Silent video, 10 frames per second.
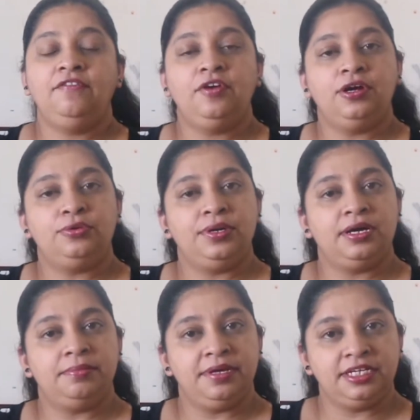you are doing a
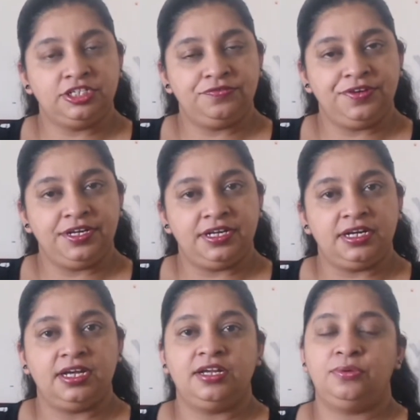mixed
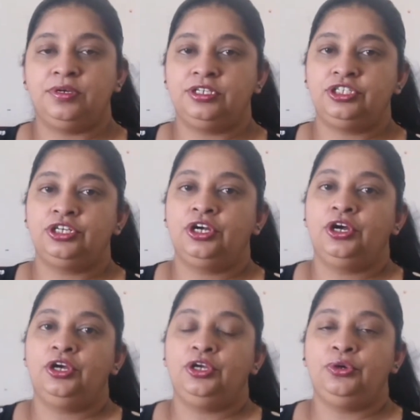feeding in which
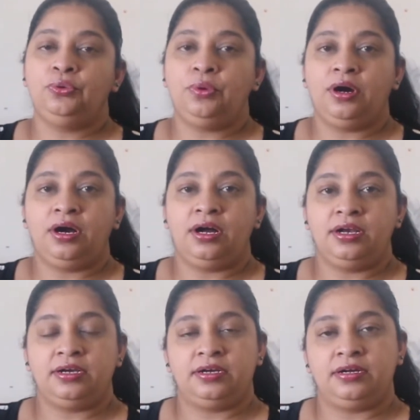you
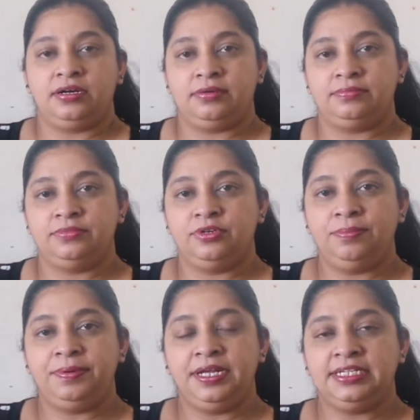are
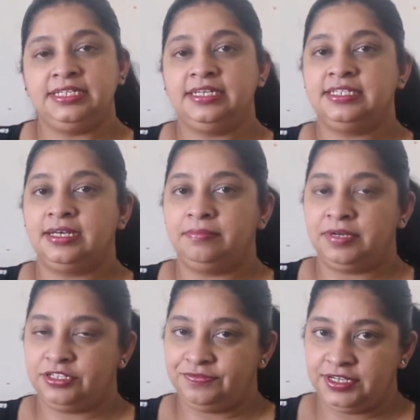replacing some
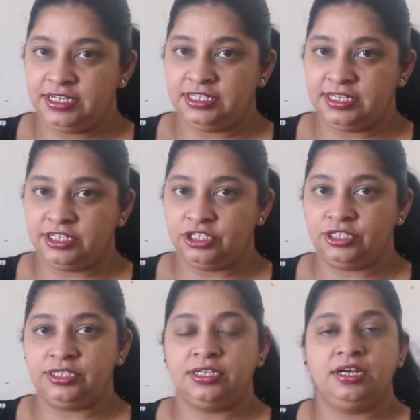breastfeeding
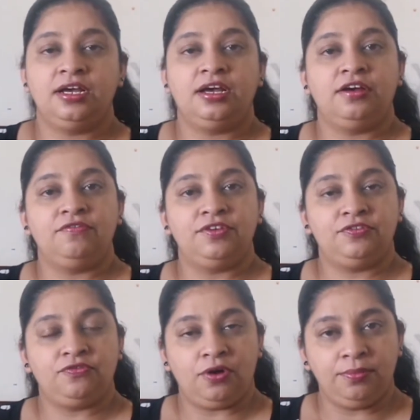sessions with
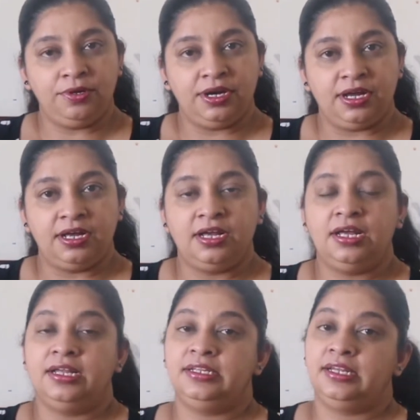formula,
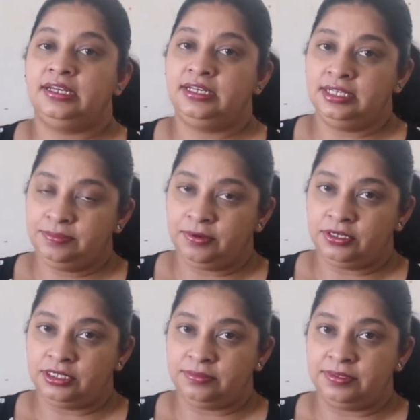then it is
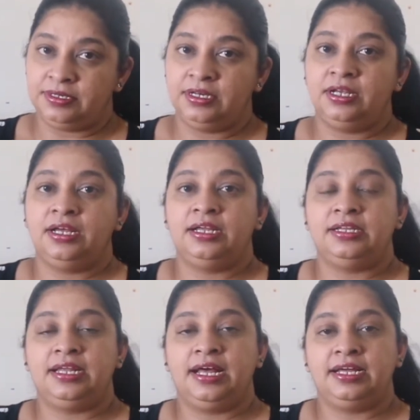possible
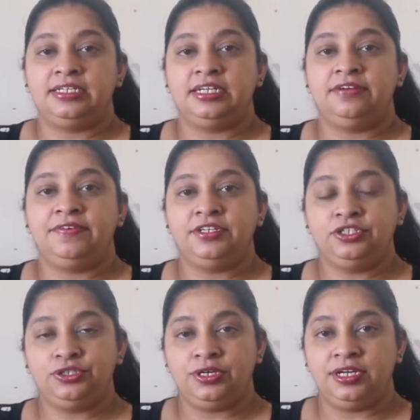that
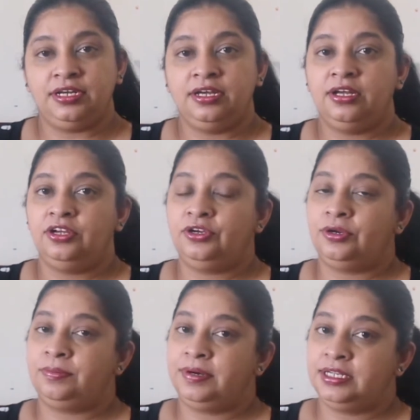eventually your
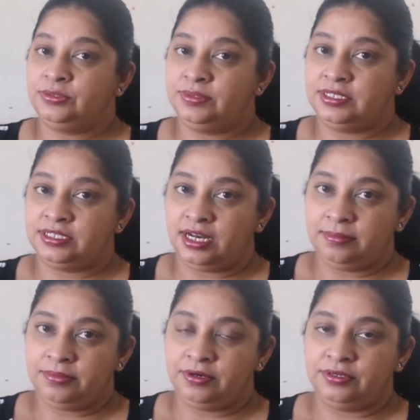breast will
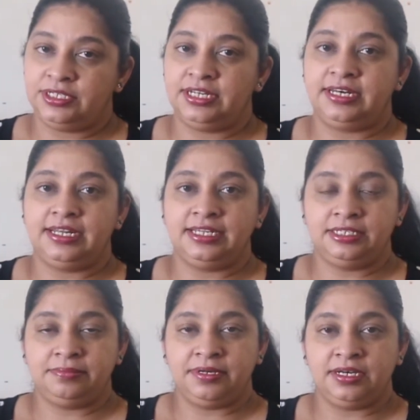start producing
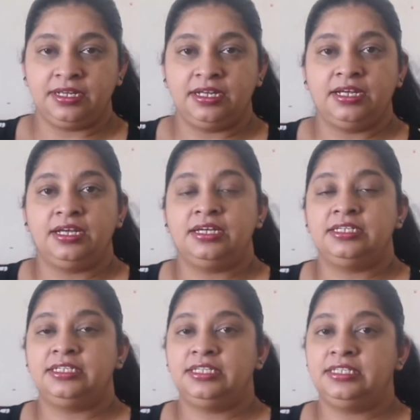less milk
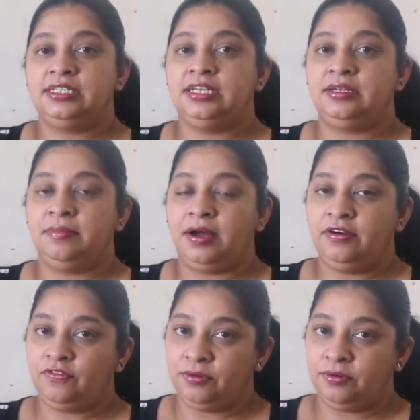since the demand for